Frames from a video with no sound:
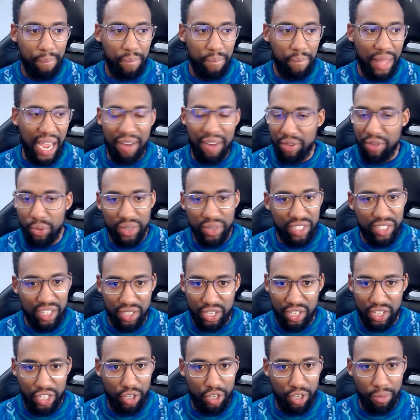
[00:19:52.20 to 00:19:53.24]
Everyone's just a
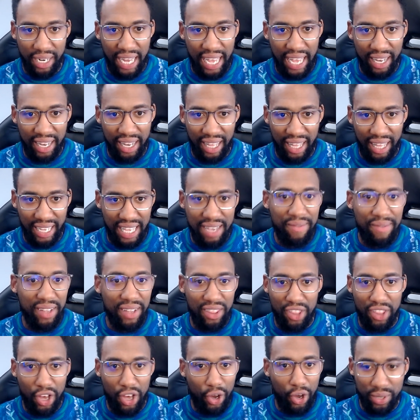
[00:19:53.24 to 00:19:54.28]
human. And like, even
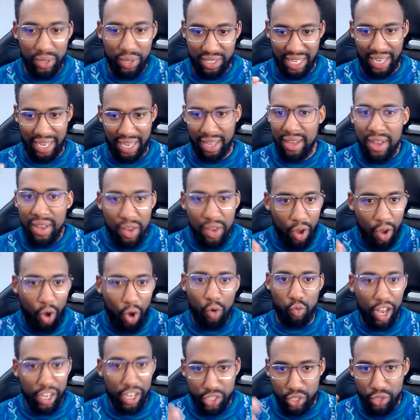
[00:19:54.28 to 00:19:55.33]
though it's like, oh,
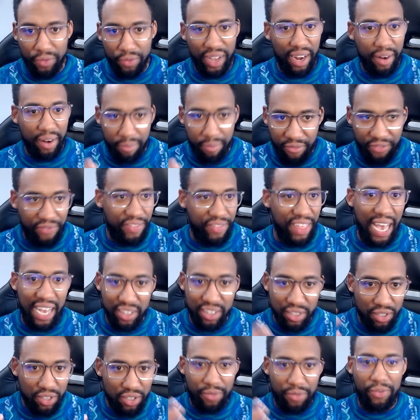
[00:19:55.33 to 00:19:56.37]
Ross, you've got
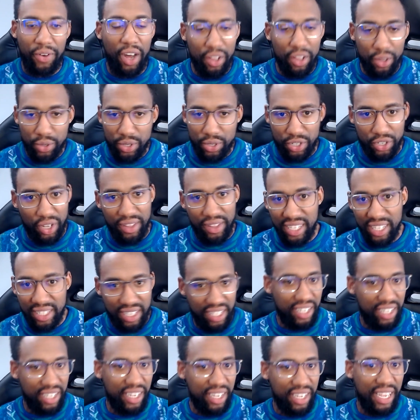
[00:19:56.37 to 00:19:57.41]
thousands of followers on this
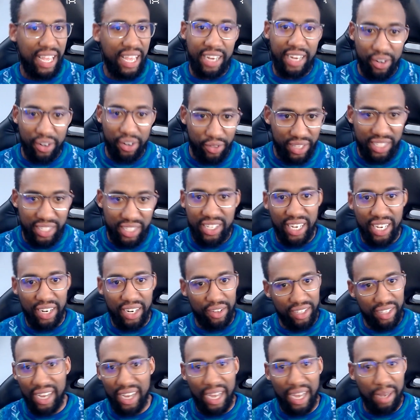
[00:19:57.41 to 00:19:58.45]
channel, this channel, this
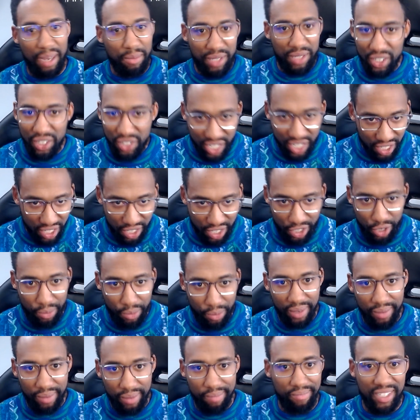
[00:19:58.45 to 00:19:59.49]
channel. I'm still just a human,
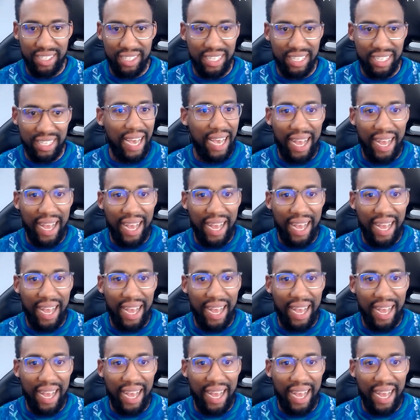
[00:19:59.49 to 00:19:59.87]
I'm just a guy.